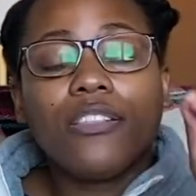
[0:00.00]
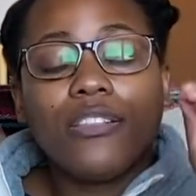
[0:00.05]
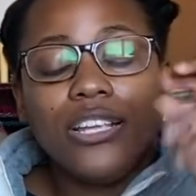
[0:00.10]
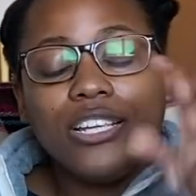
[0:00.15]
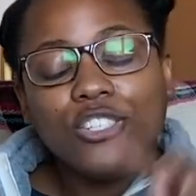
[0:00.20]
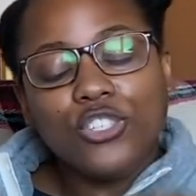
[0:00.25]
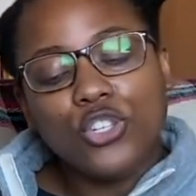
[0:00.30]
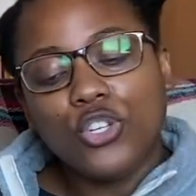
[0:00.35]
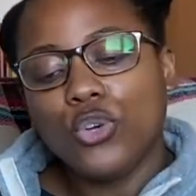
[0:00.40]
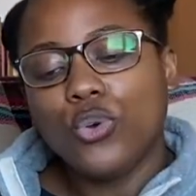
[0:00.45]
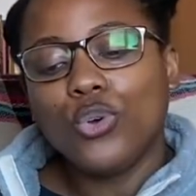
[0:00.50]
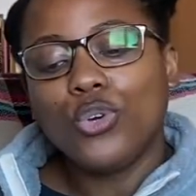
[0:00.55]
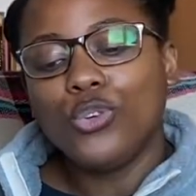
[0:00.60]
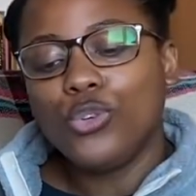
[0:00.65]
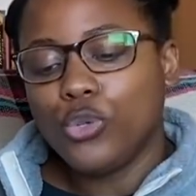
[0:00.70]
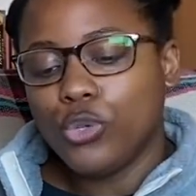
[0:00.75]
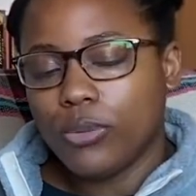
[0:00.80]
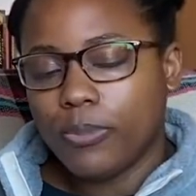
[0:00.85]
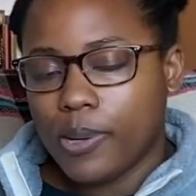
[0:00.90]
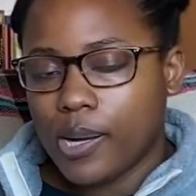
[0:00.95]
these two who
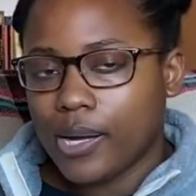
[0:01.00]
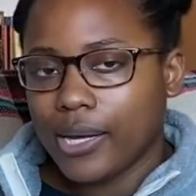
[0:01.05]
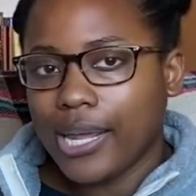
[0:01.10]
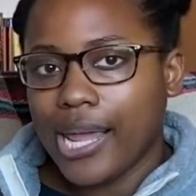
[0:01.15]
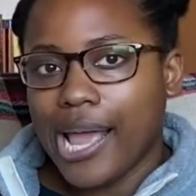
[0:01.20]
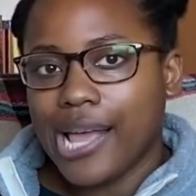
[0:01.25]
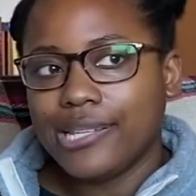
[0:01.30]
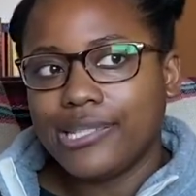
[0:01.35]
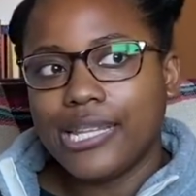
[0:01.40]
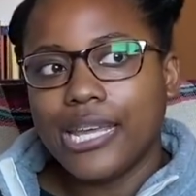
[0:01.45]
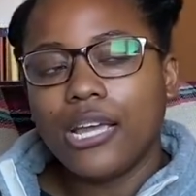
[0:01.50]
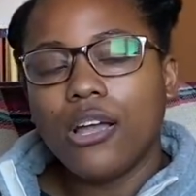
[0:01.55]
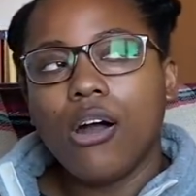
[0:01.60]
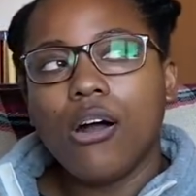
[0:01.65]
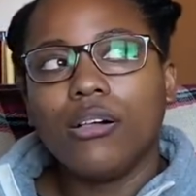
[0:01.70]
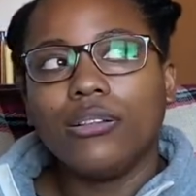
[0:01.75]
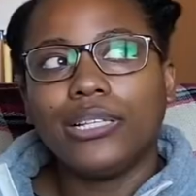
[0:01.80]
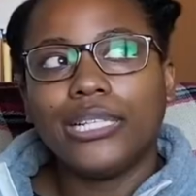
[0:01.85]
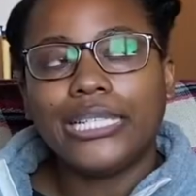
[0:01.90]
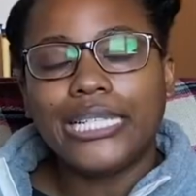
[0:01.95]
do the podcast, they
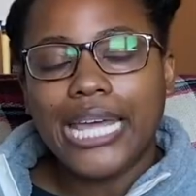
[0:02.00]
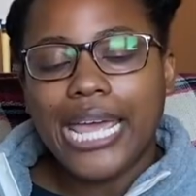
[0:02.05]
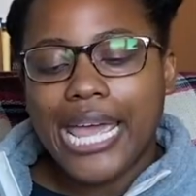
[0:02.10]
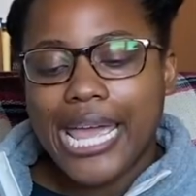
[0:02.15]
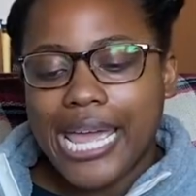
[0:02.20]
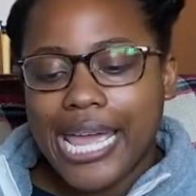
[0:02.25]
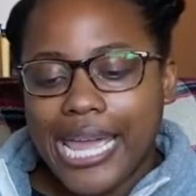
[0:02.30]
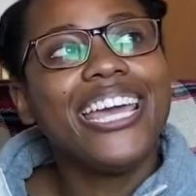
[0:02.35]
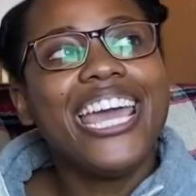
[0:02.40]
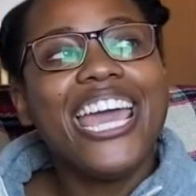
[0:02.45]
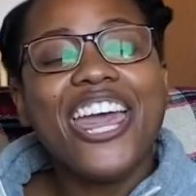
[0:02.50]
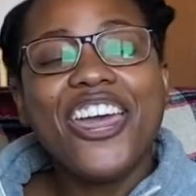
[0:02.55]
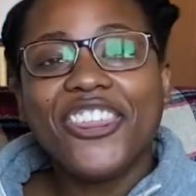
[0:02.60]
call it a,